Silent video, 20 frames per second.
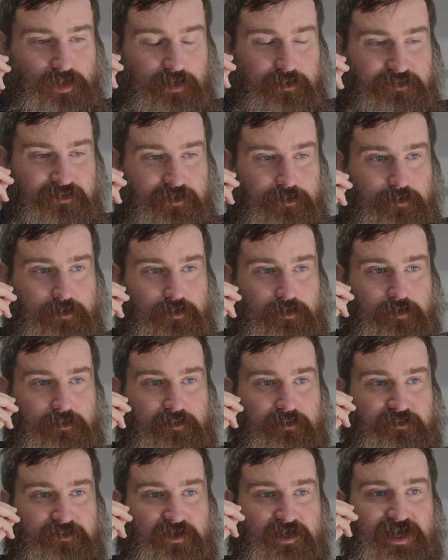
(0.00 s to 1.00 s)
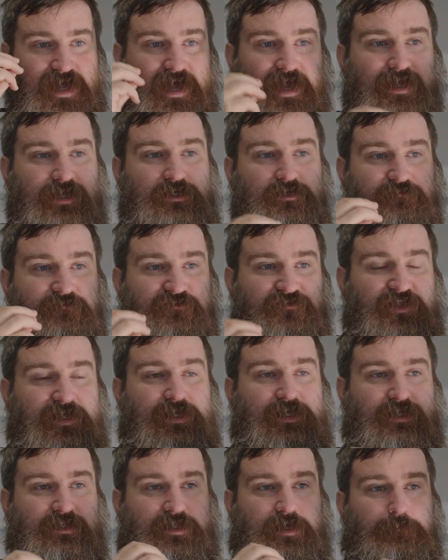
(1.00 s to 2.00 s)
the kind of
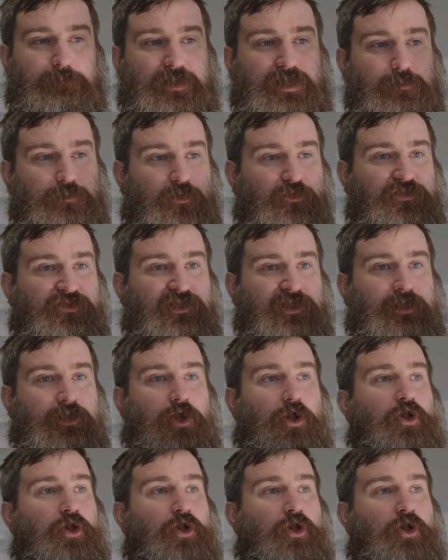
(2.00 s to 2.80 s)
thinking that people think